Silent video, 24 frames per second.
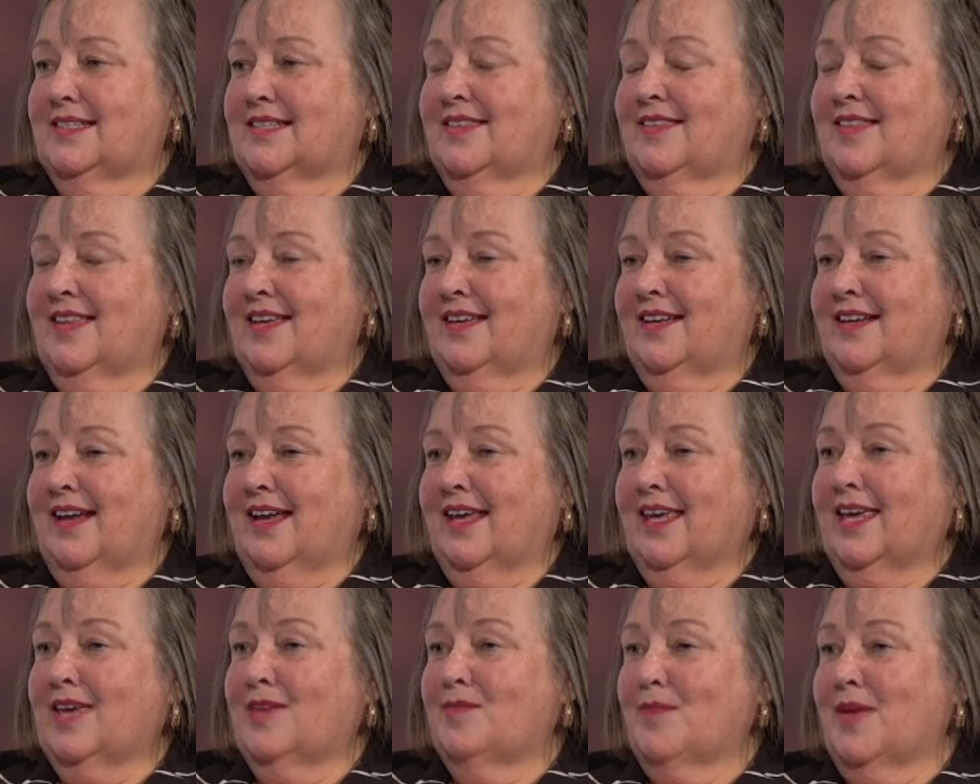And then I
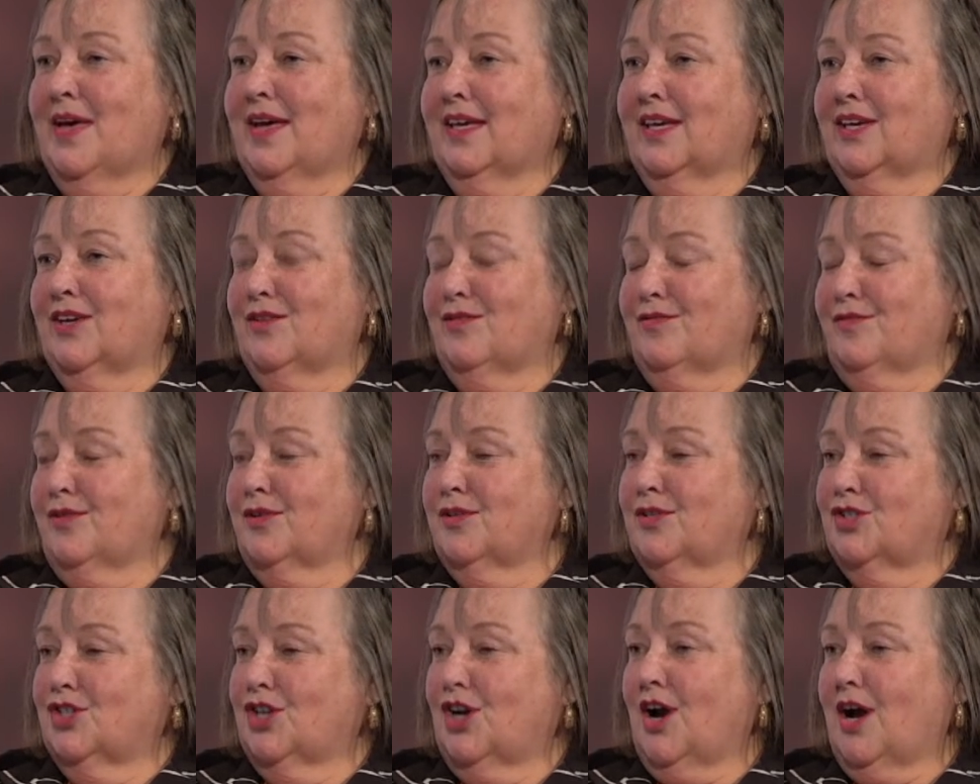came back here for a
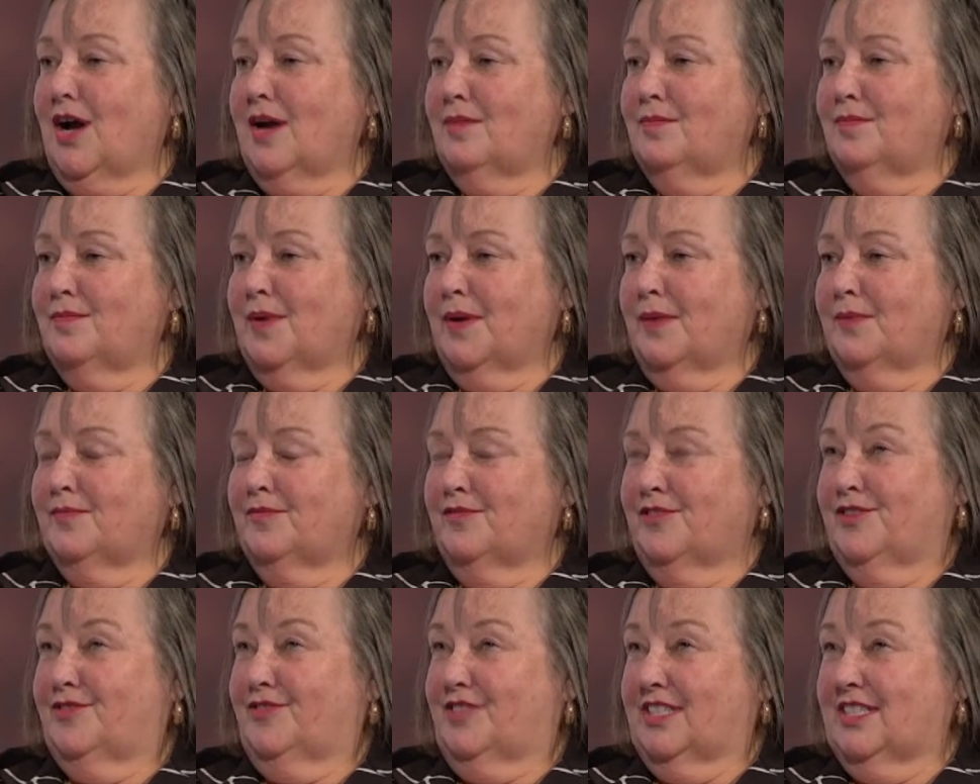job about
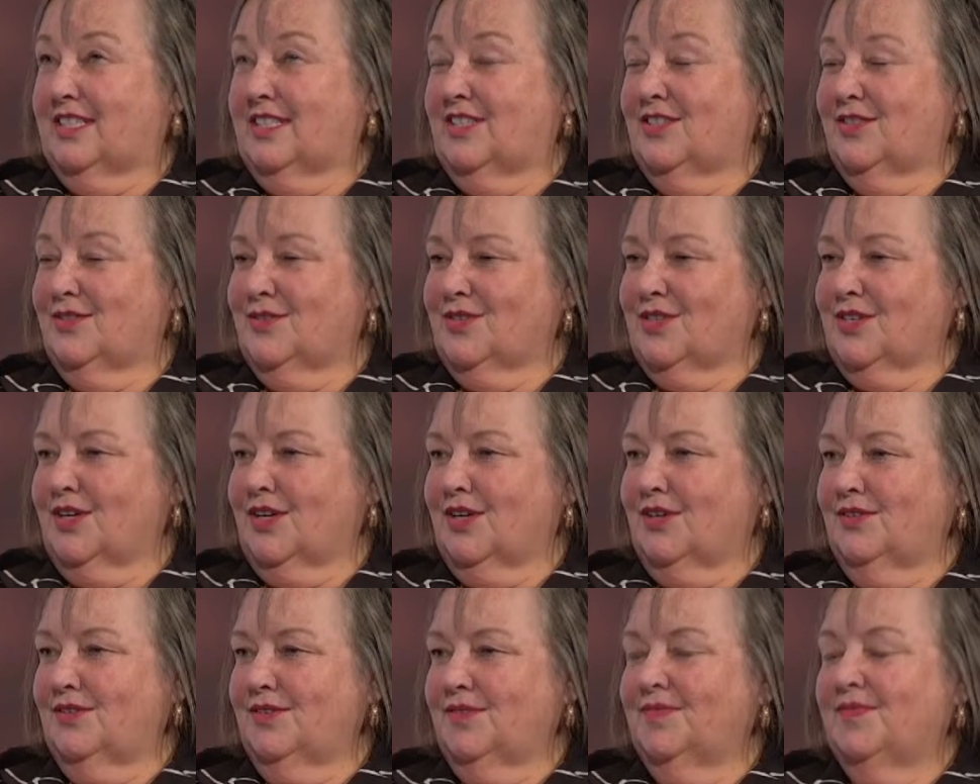15 years
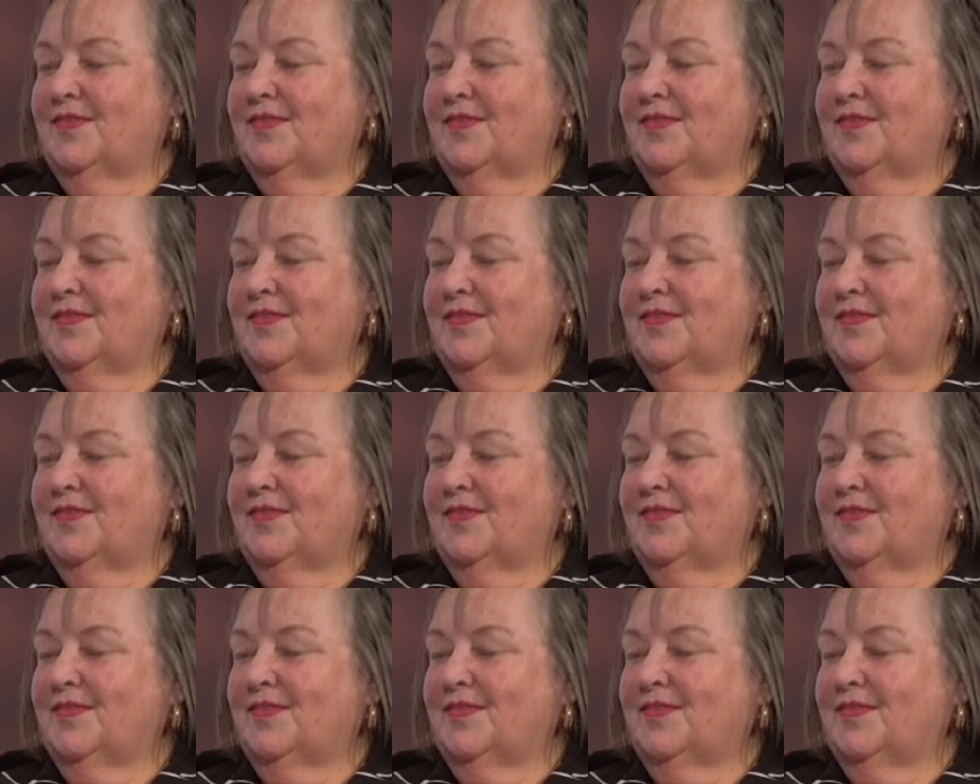ago.